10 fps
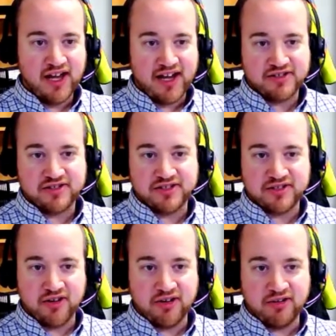actually
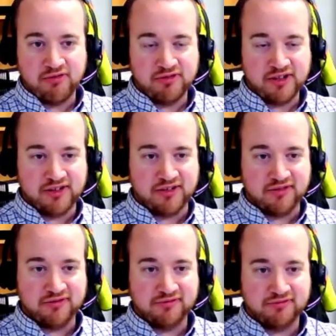started
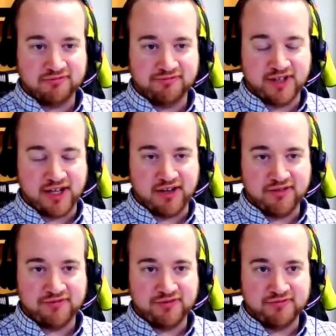in
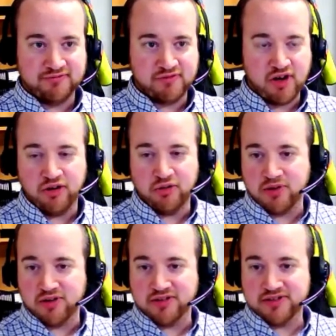auto
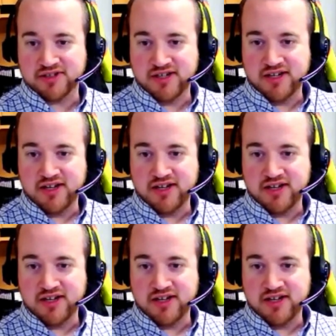parts.